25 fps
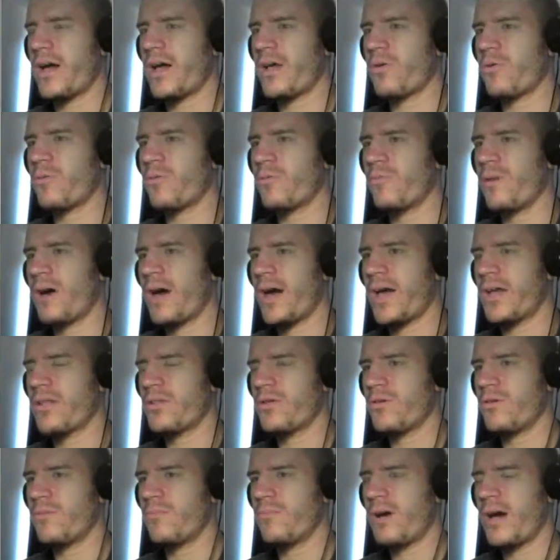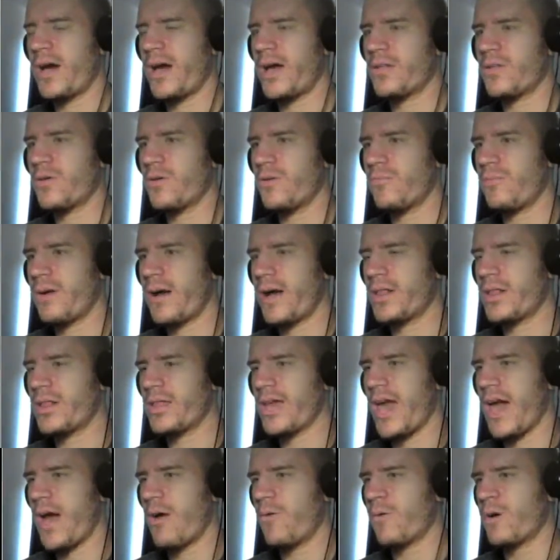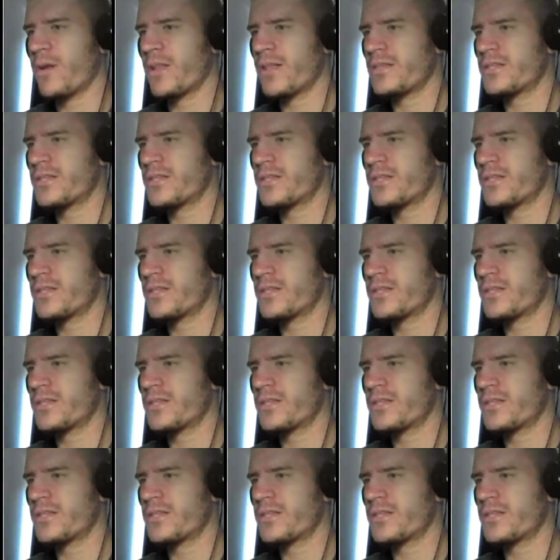oh my, no, my, no, my. Yeah, one is